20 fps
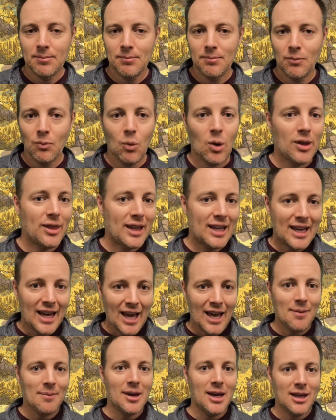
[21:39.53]
when the
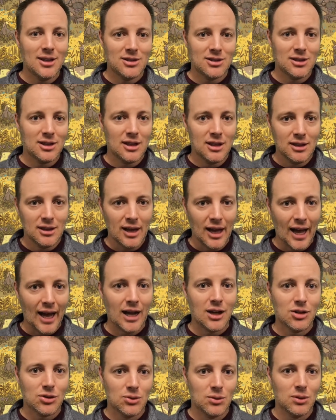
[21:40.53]
game hits
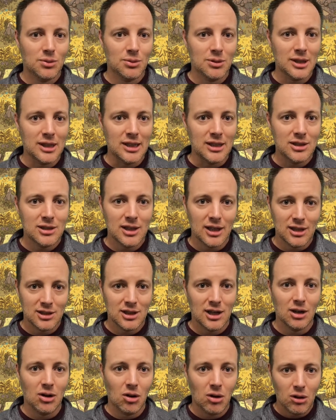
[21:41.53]
actual release and it's
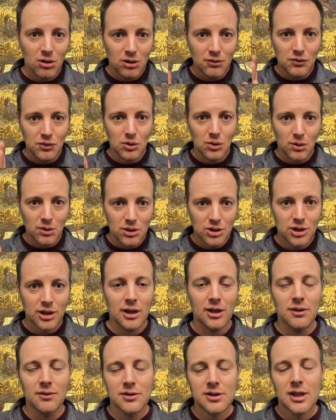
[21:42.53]
on all of your
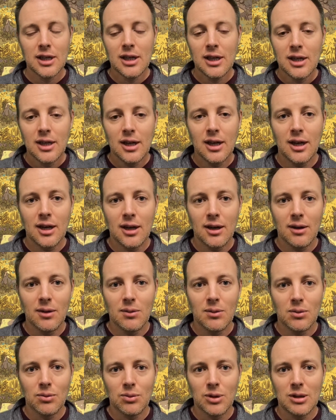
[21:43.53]
shelves,
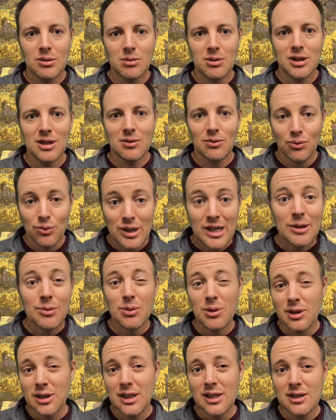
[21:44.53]
we'll
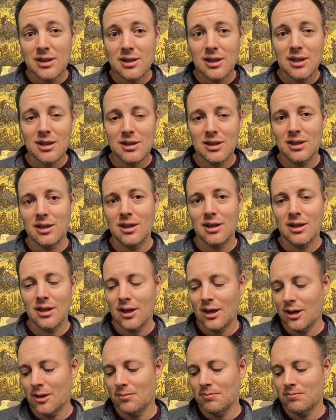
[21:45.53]
re-release this in
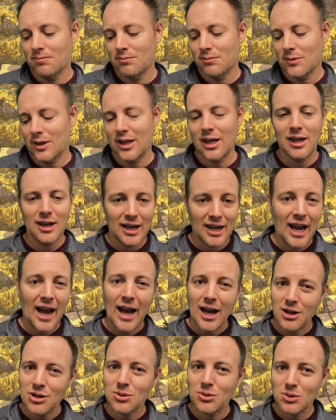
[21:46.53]
again an
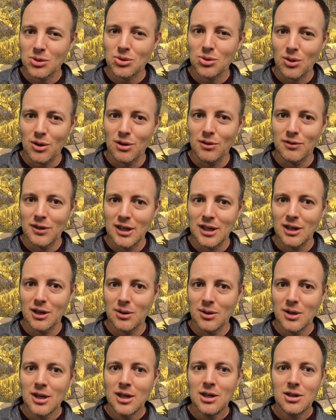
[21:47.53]
actual shorter
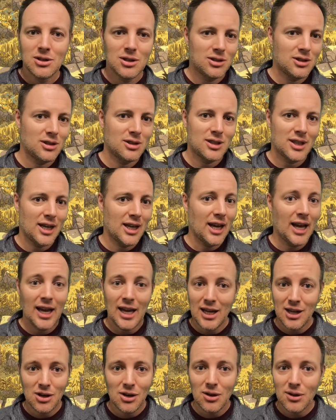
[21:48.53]
video, just to say,
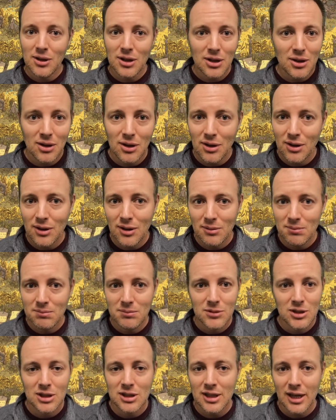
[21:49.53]
hey, calling all
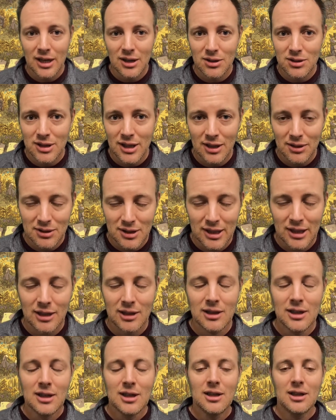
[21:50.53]
designers out
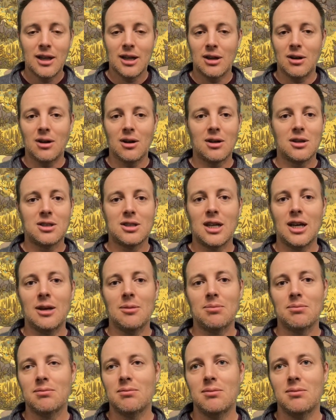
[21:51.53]
there, like
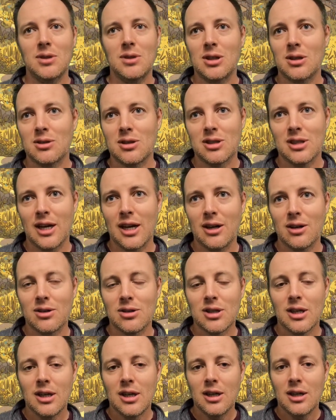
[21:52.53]
archetype
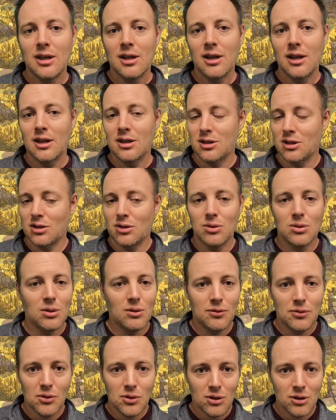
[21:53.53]
designers, is a Google
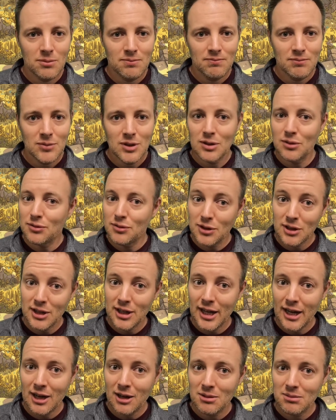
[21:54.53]
form. You fill
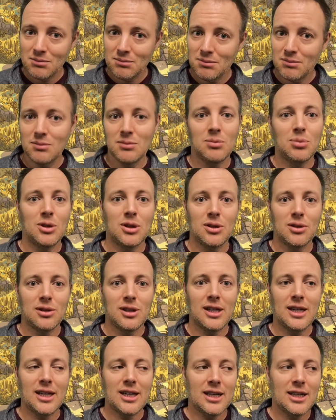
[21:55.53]
it out and put your
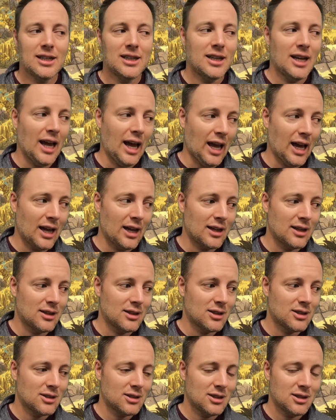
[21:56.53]
thing in,
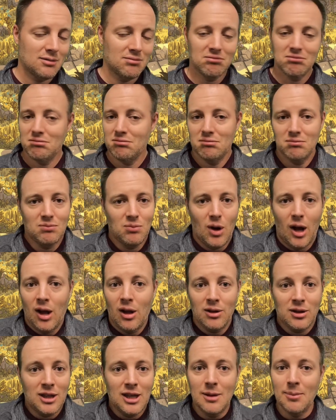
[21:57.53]
and
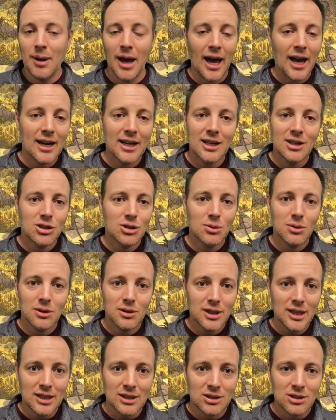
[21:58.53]
I'll keep adding it to a
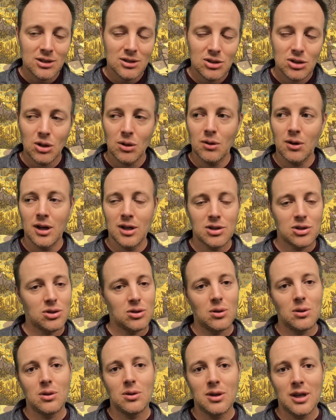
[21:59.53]
list. So us
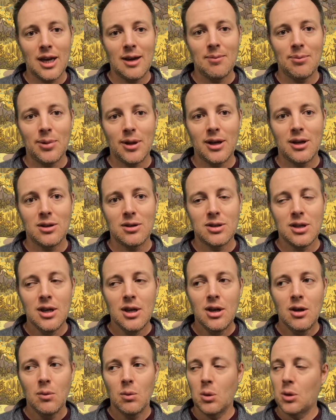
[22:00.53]
solo game players
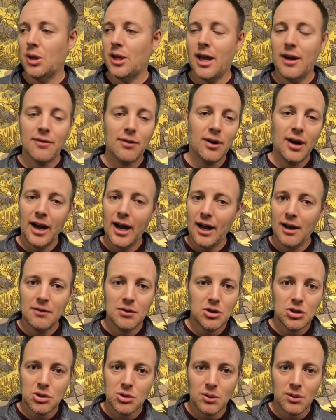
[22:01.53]
will never have
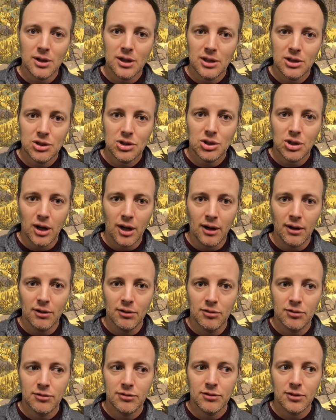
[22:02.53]
a shortage
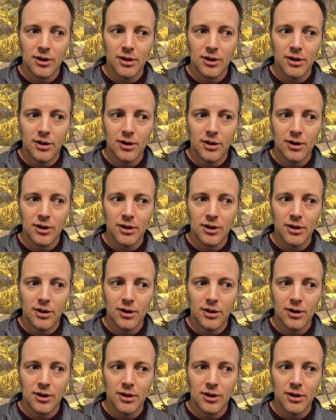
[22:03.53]
of